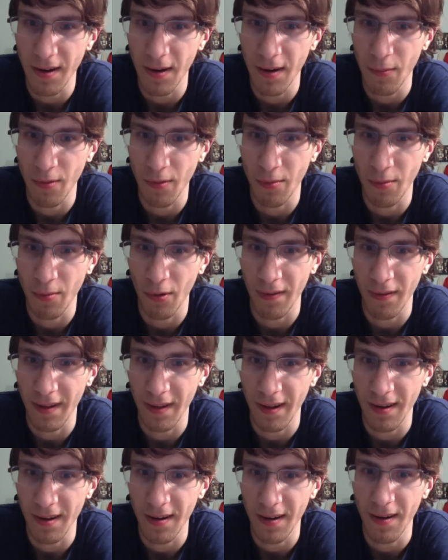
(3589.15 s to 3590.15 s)
we're both
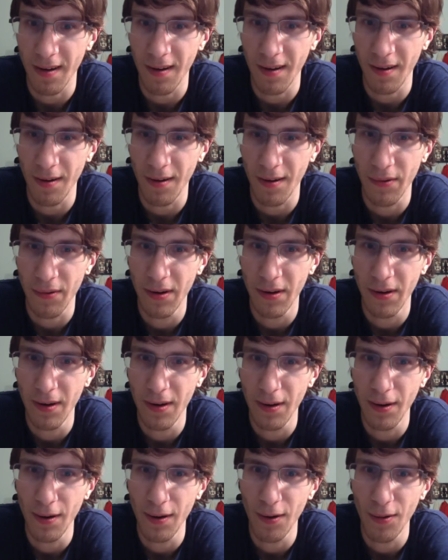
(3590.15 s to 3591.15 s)
like, oh
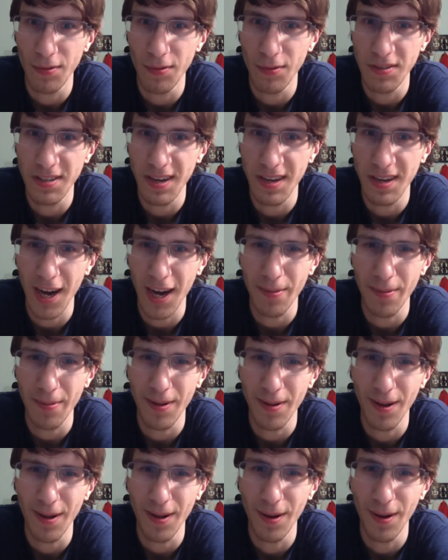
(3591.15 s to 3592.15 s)
no, do I have
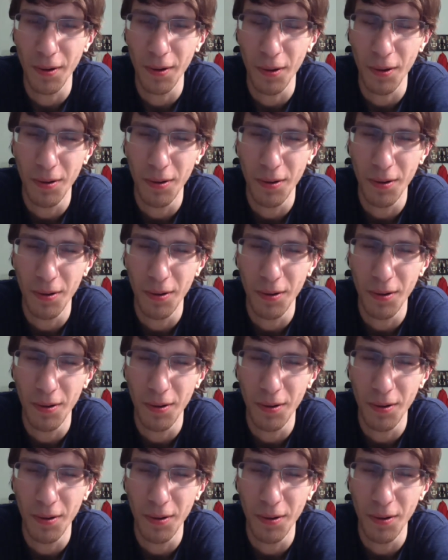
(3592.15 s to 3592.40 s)
one?